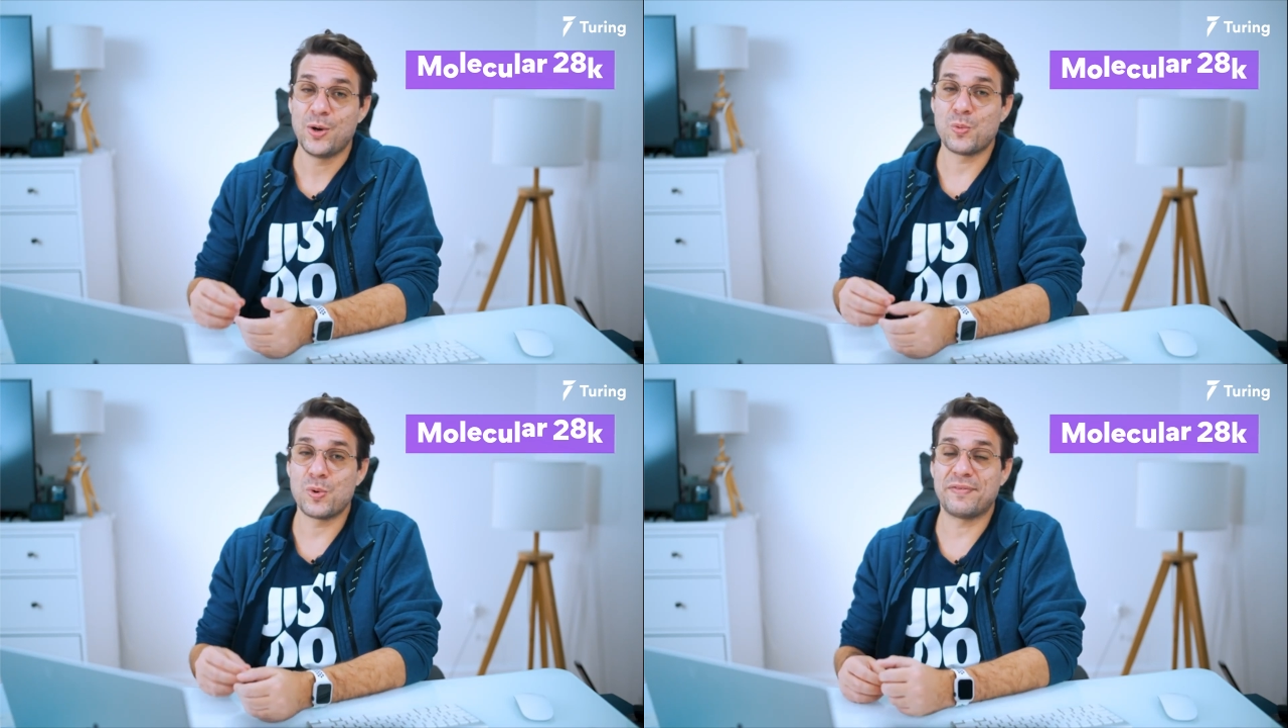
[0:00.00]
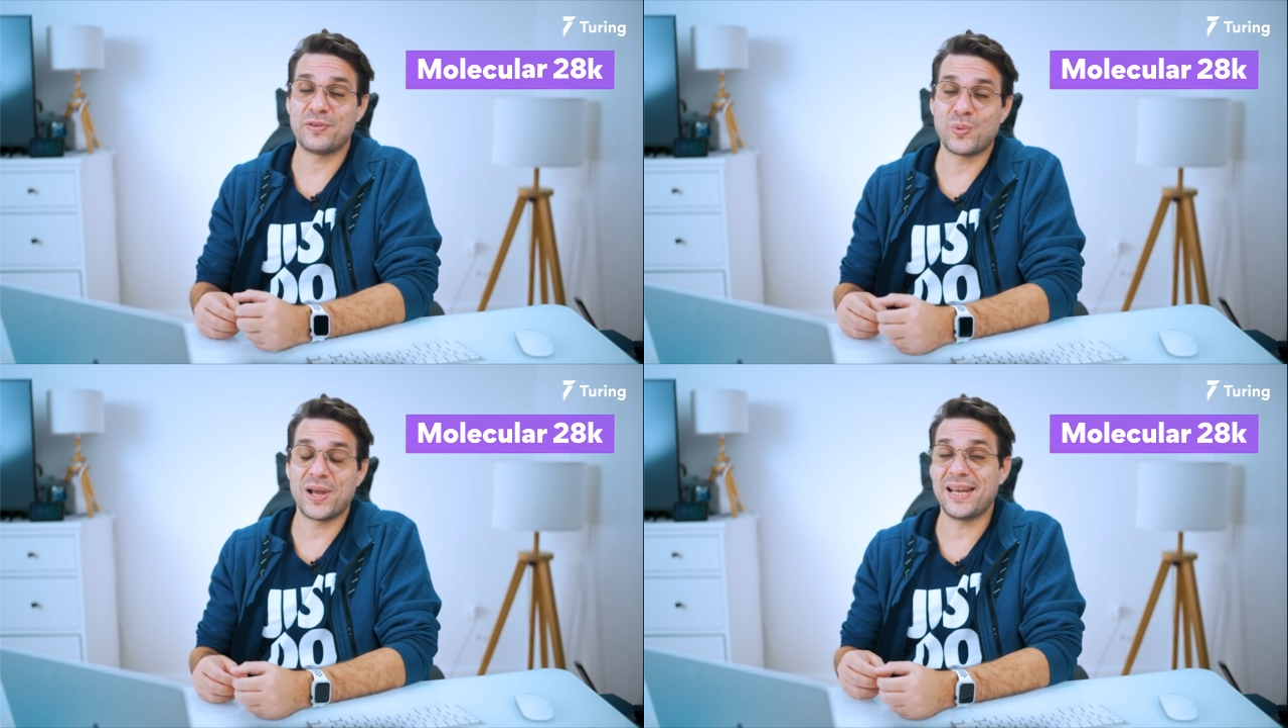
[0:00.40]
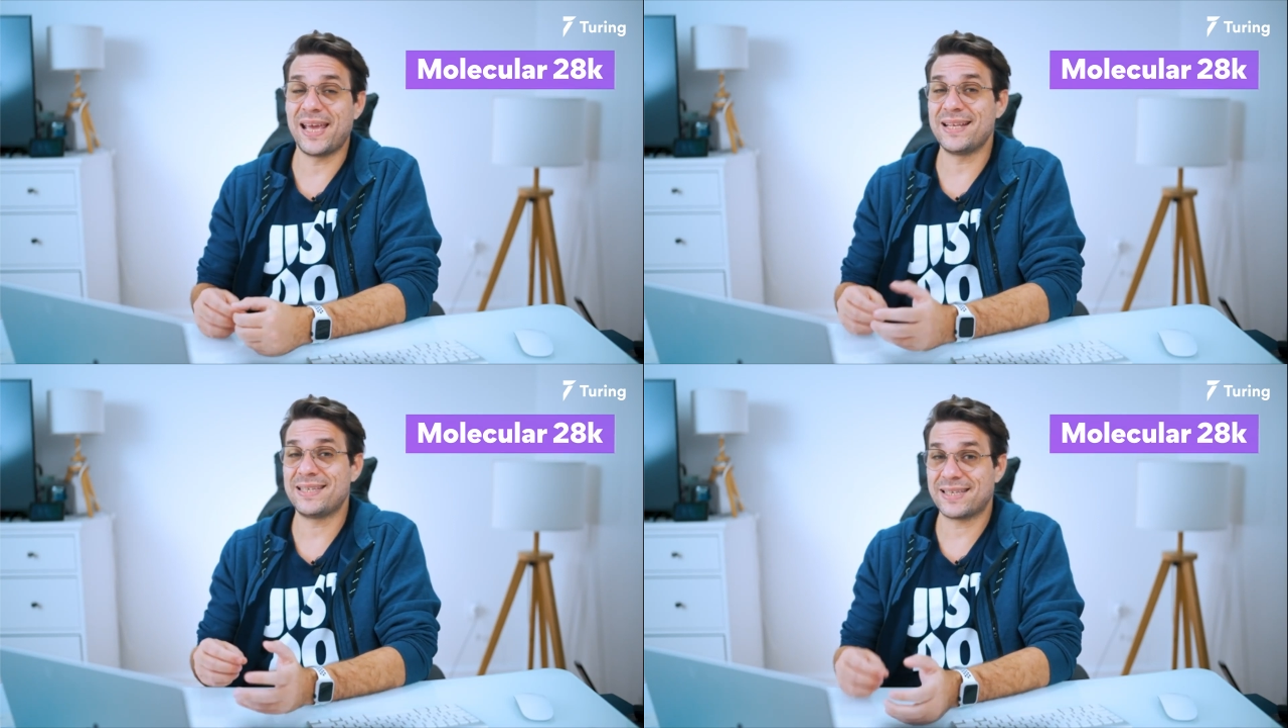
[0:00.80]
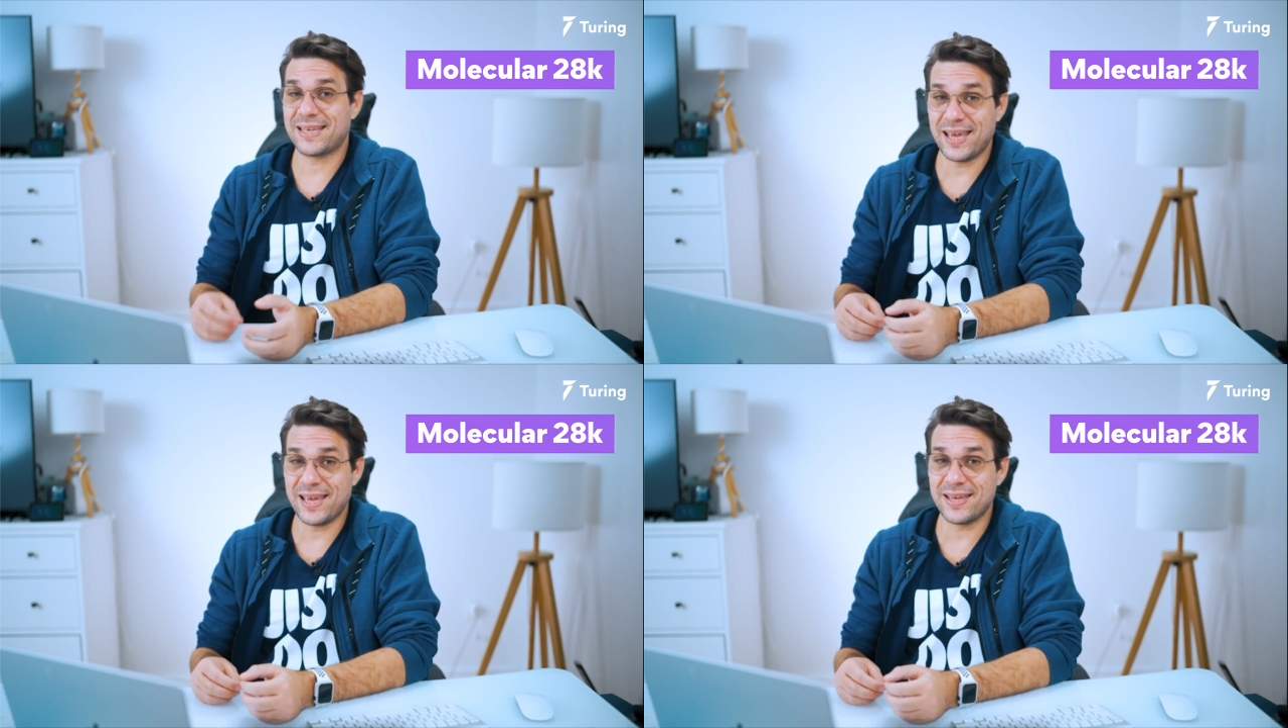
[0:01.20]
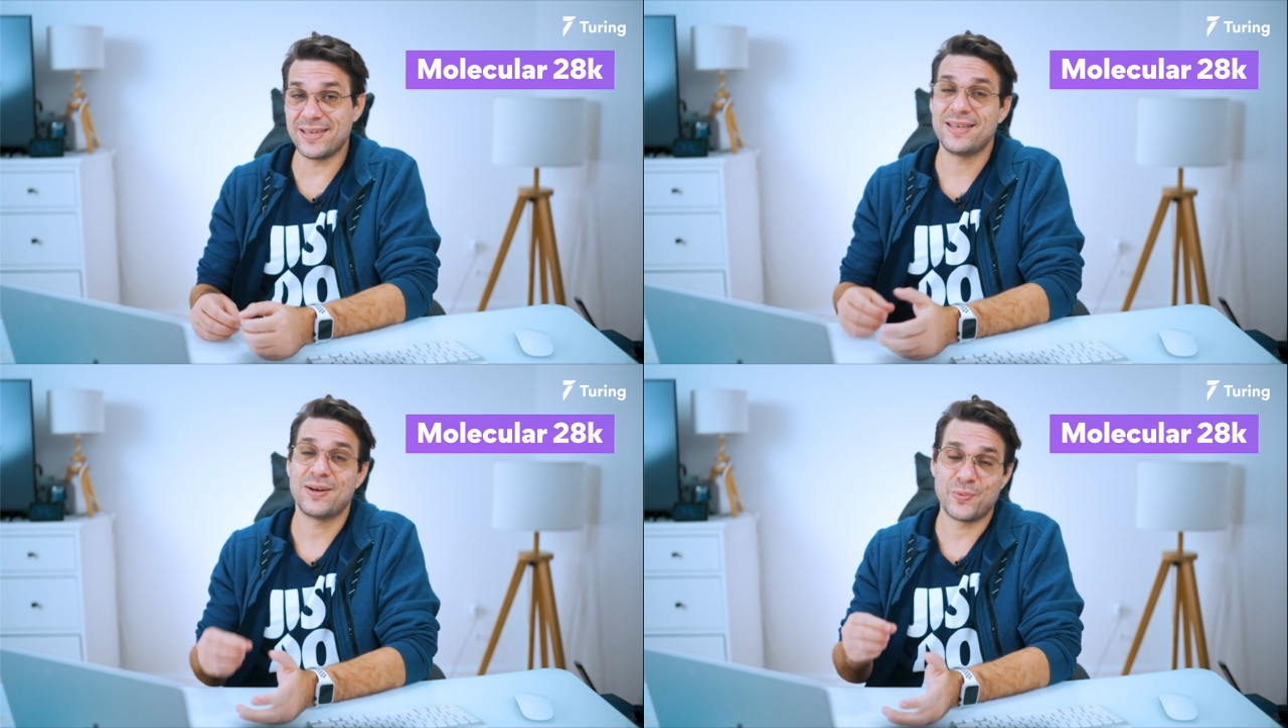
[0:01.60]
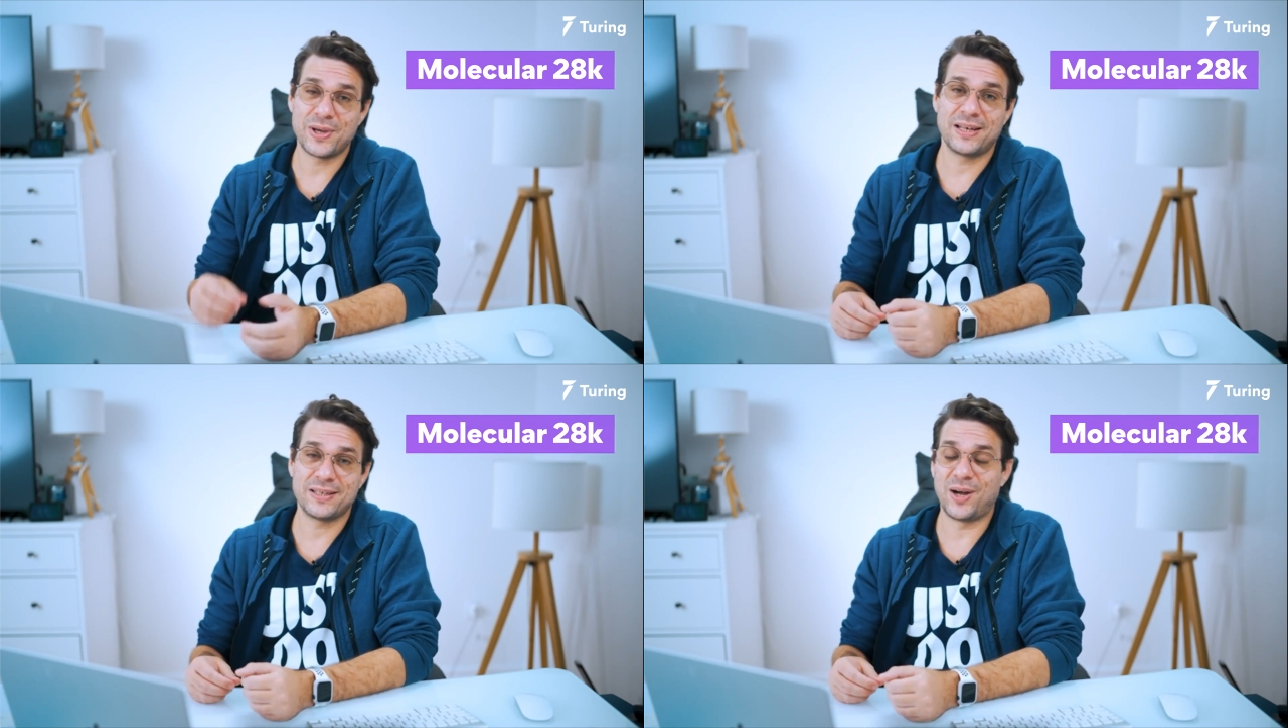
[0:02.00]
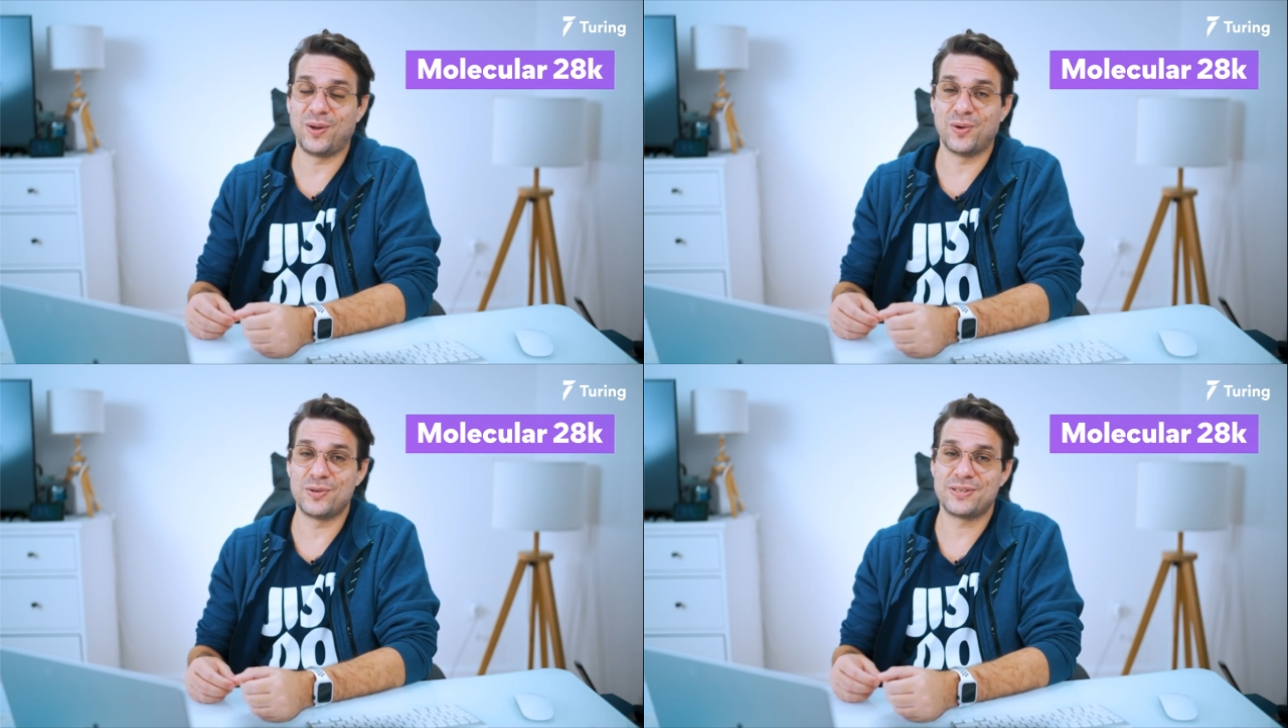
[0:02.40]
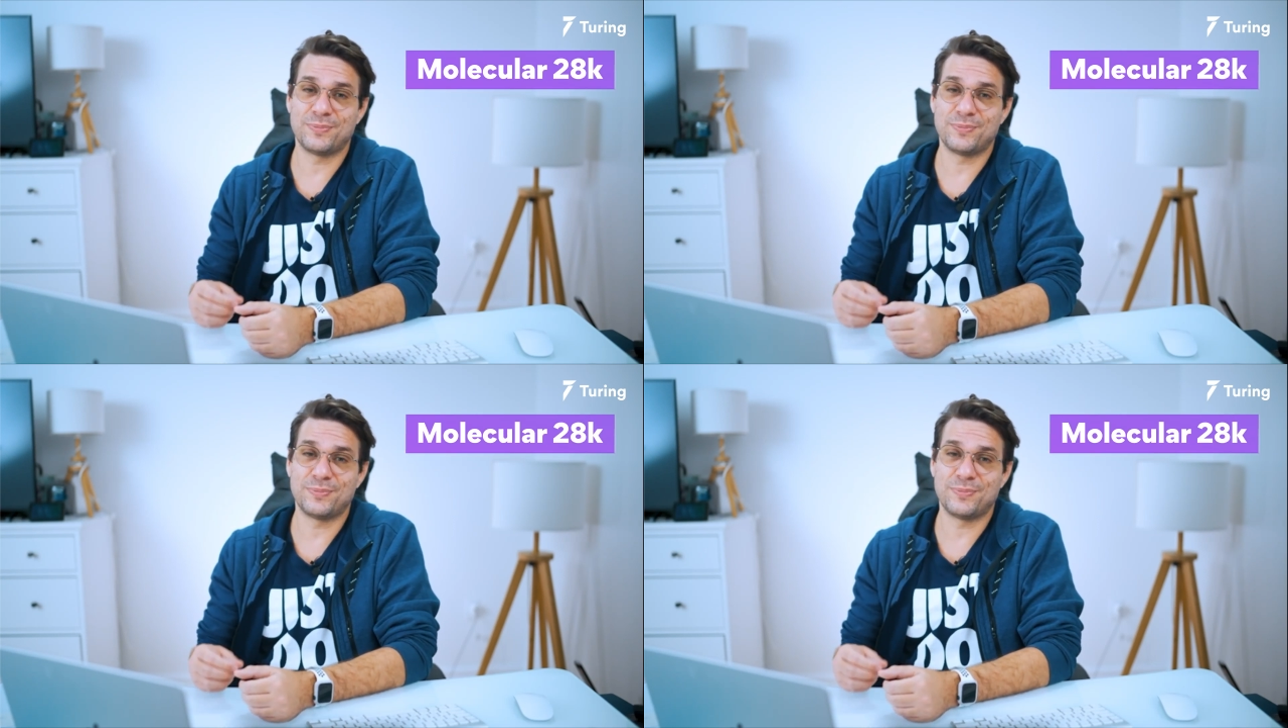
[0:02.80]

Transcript: With 28k weekly downloads,